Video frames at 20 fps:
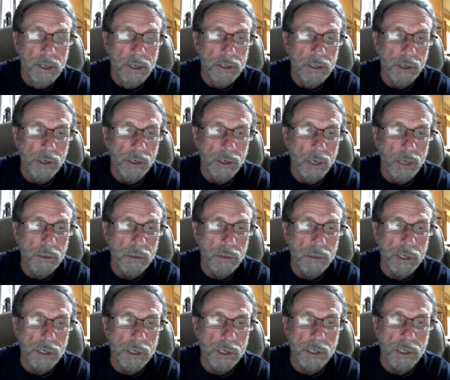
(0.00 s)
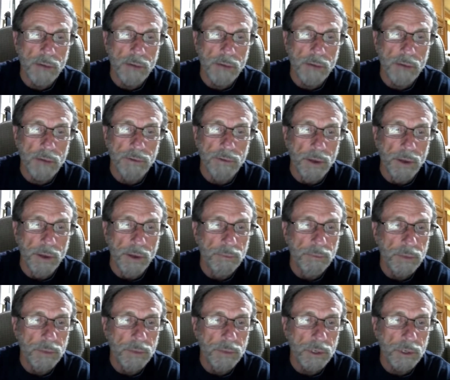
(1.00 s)
So it was just a lot of fun.
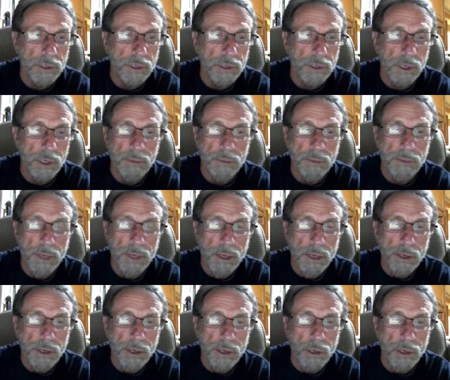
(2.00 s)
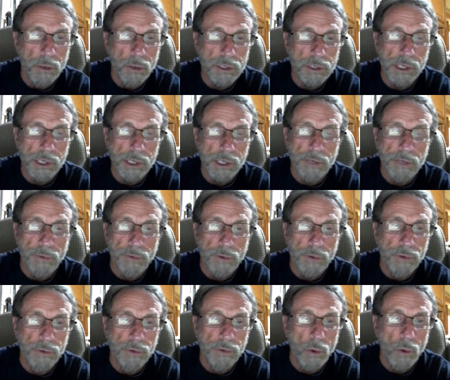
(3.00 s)
Just, uh, you know, a 64 foot
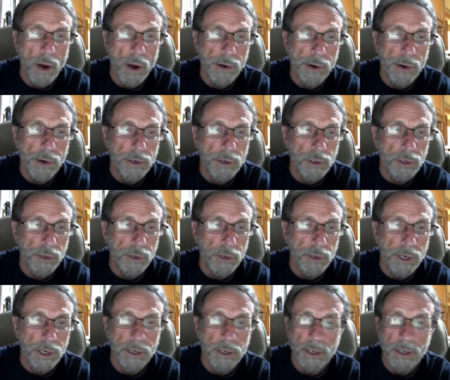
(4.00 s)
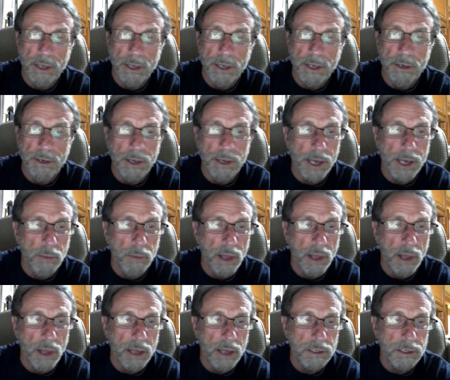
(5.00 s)
wire in a tree and I uh, had a
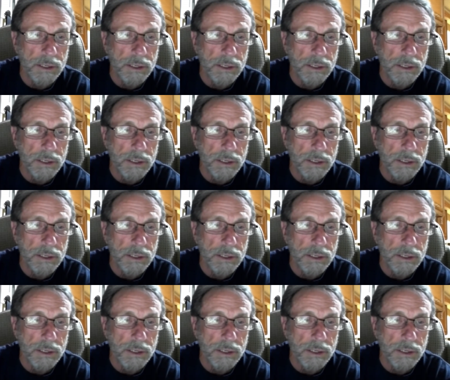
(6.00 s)
blast.